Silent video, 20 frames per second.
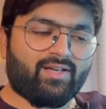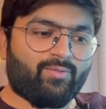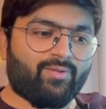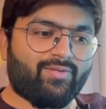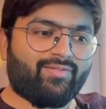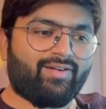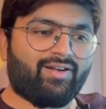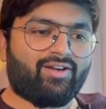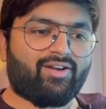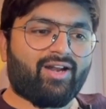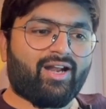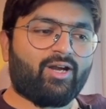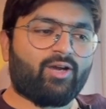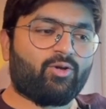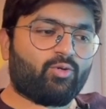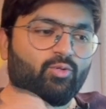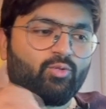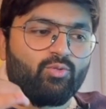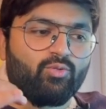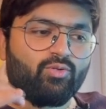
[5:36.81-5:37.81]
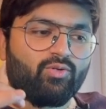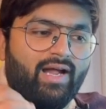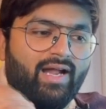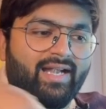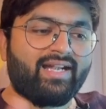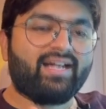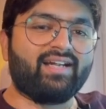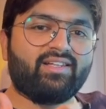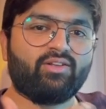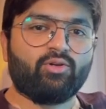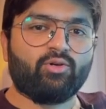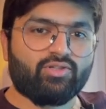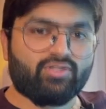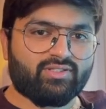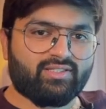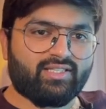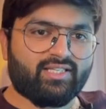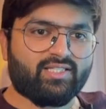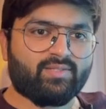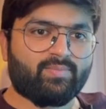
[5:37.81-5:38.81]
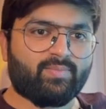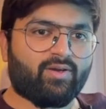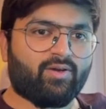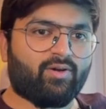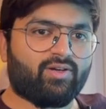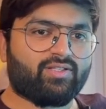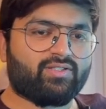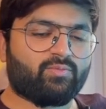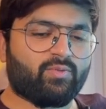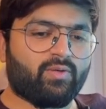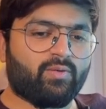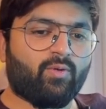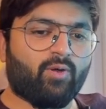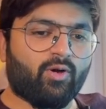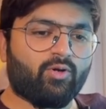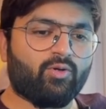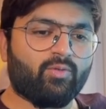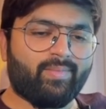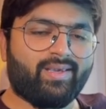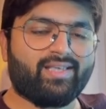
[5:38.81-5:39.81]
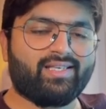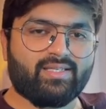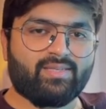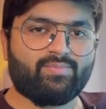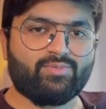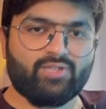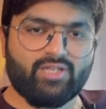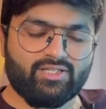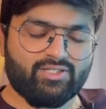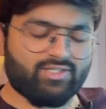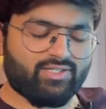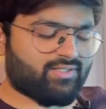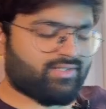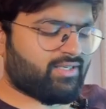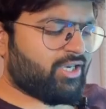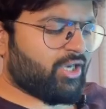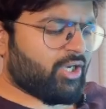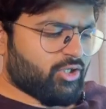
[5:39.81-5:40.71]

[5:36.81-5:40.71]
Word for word: We will try to edit those things because we want to make some changes.